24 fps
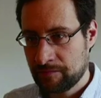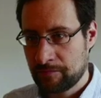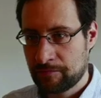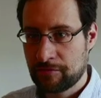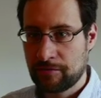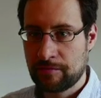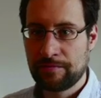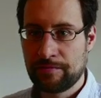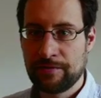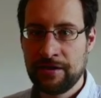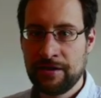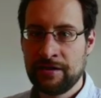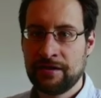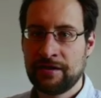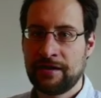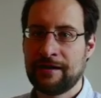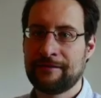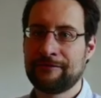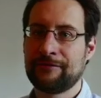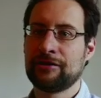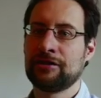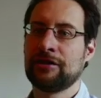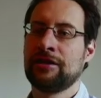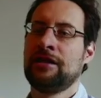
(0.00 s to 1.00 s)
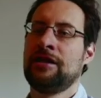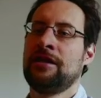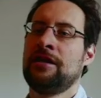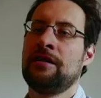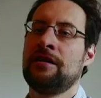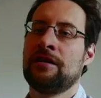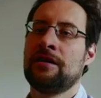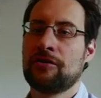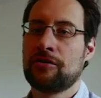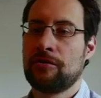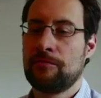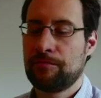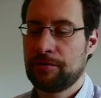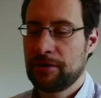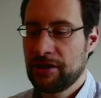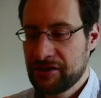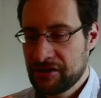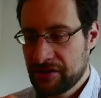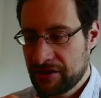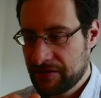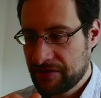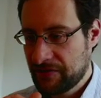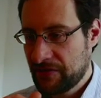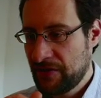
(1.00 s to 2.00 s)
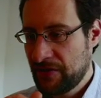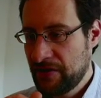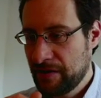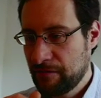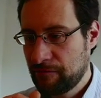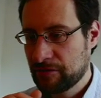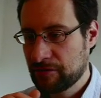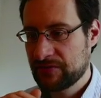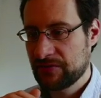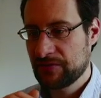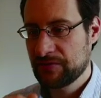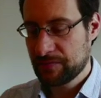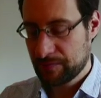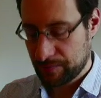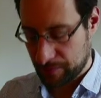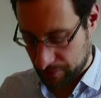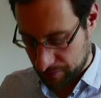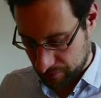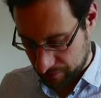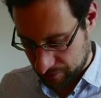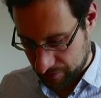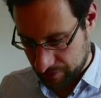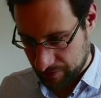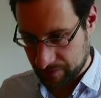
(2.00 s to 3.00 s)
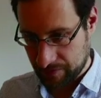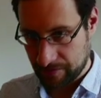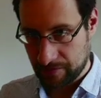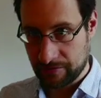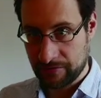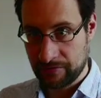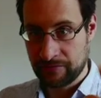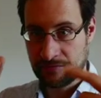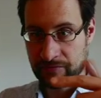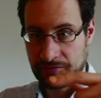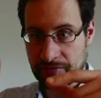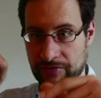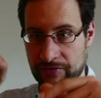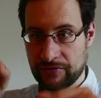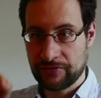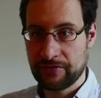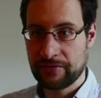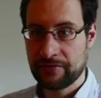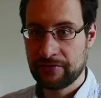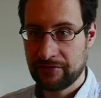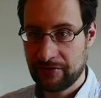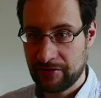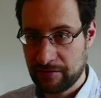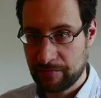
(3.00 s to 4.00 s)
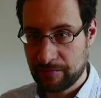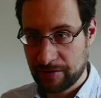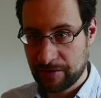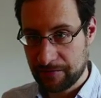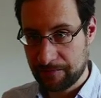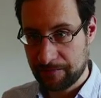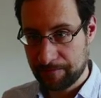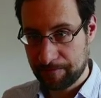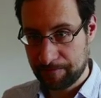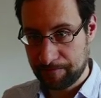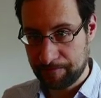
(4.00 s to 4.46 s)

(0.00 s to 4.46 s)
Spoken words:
Probably I will complain another day what this broke on this ThinkPad.